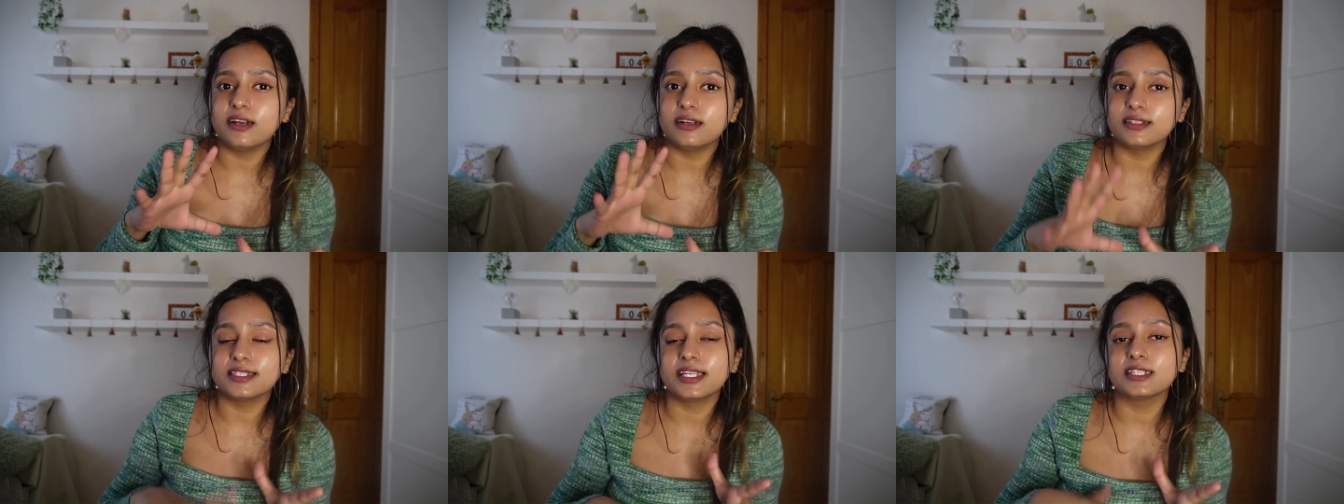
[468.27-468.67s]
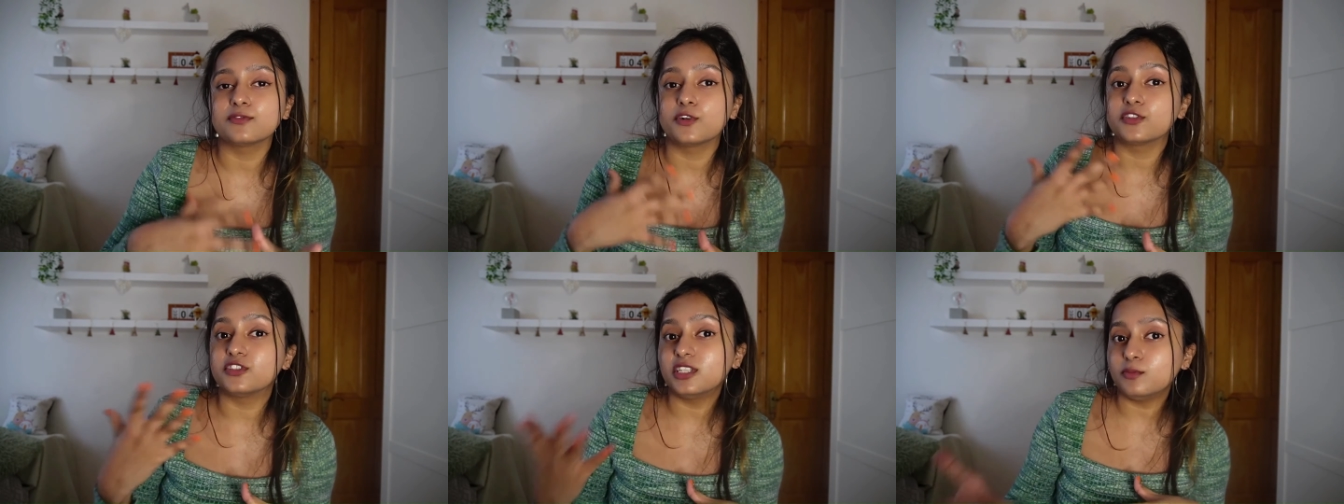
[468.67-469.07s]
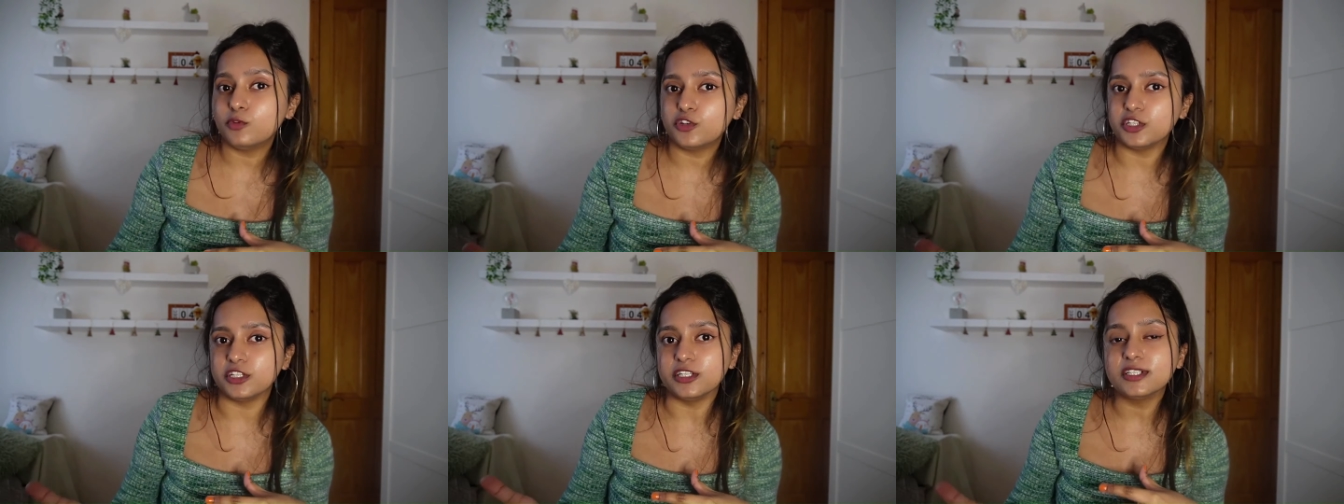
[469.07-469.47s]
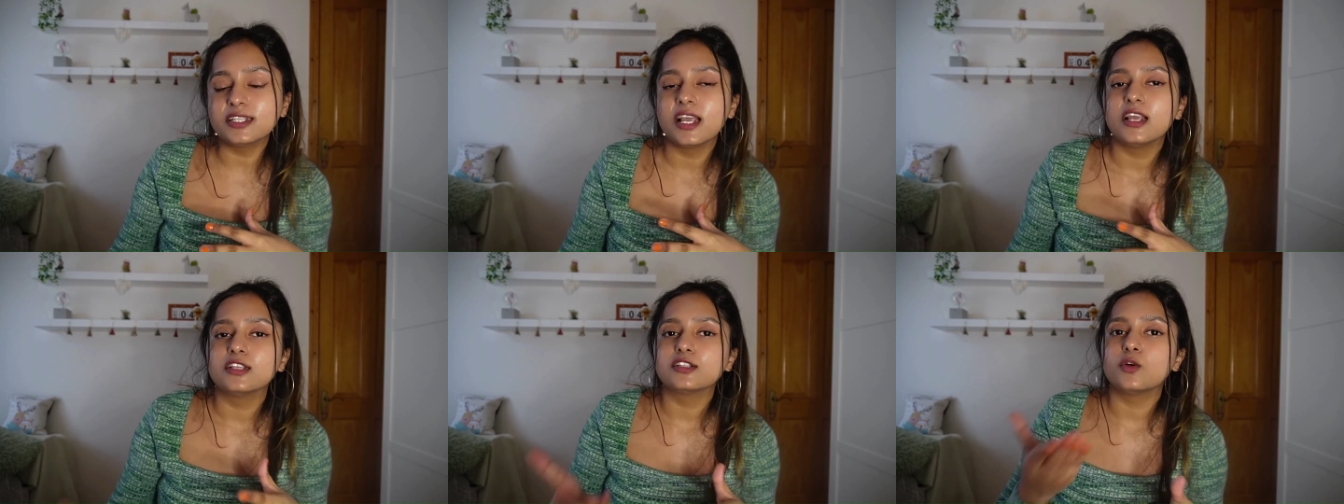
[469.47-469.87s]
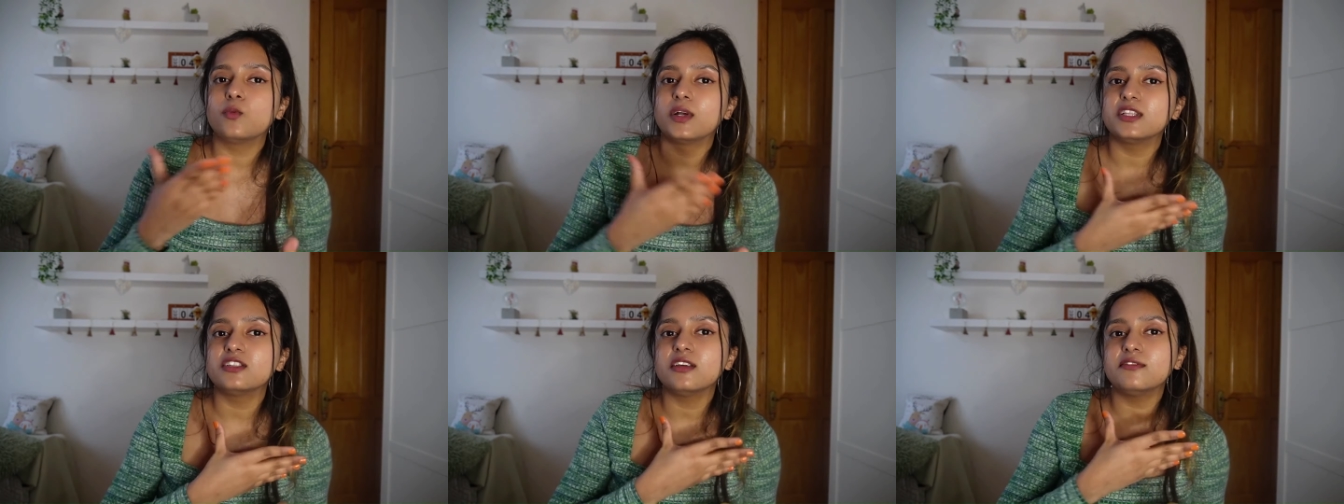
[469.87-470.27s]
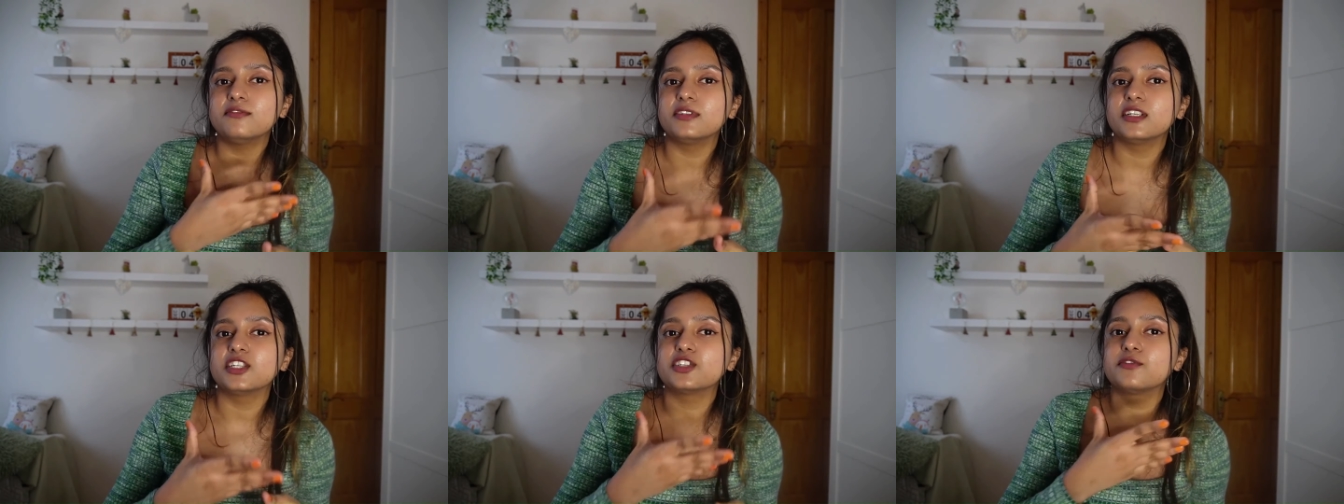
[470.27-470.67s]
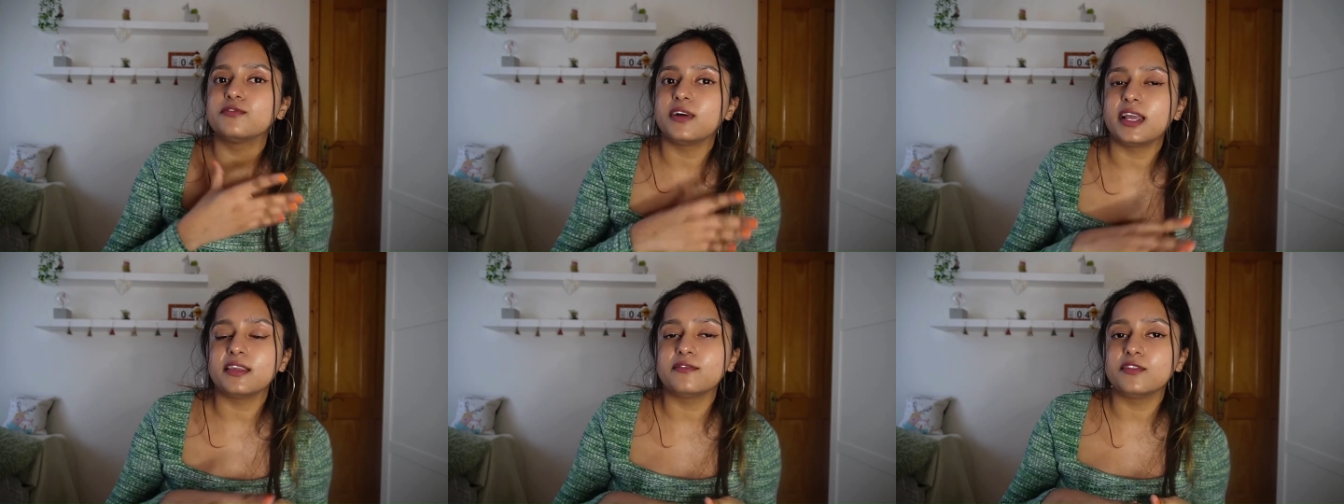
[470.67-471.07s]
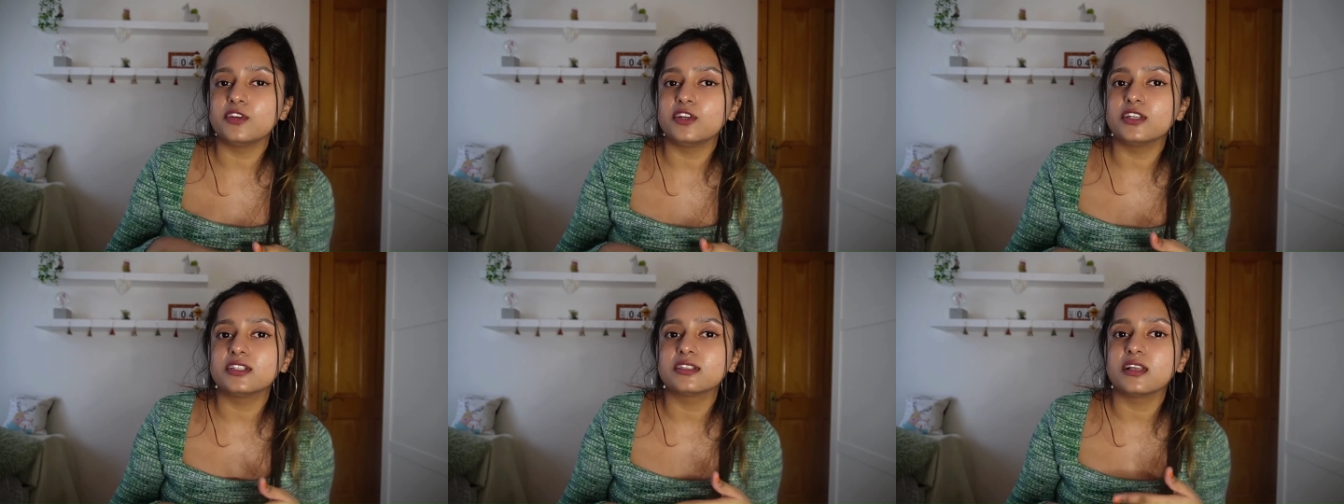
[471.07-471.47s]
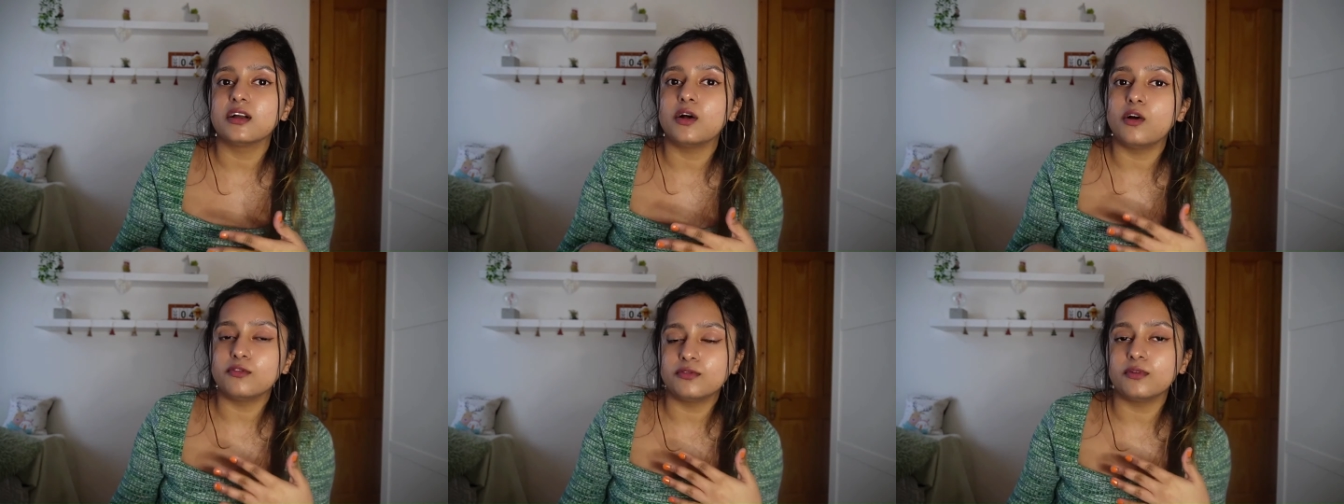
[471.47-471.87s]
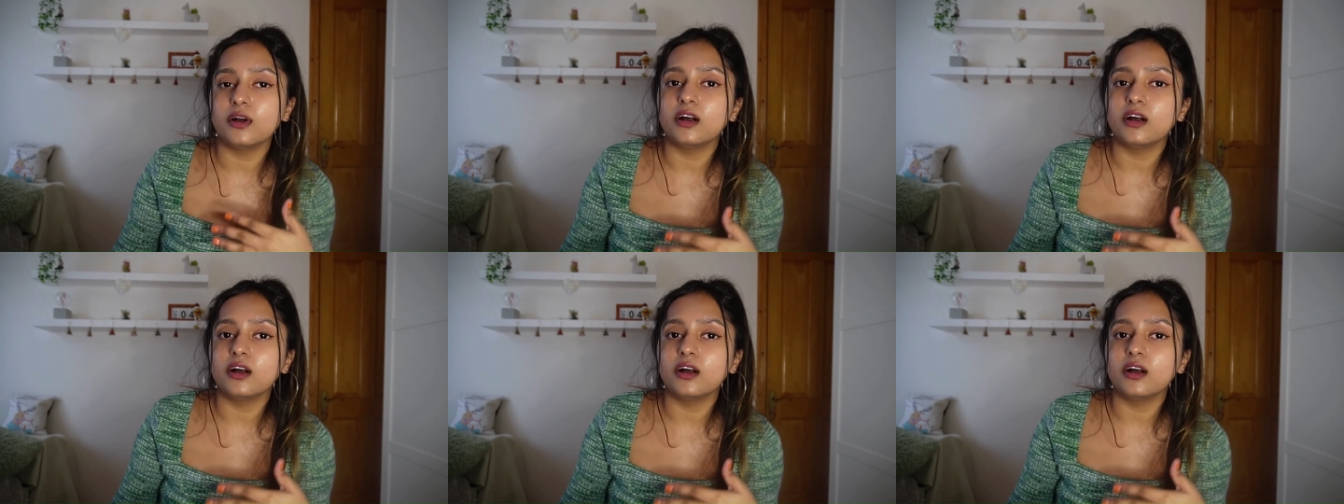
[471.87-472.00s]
stays for 3 more years. So once you have finished 5 years of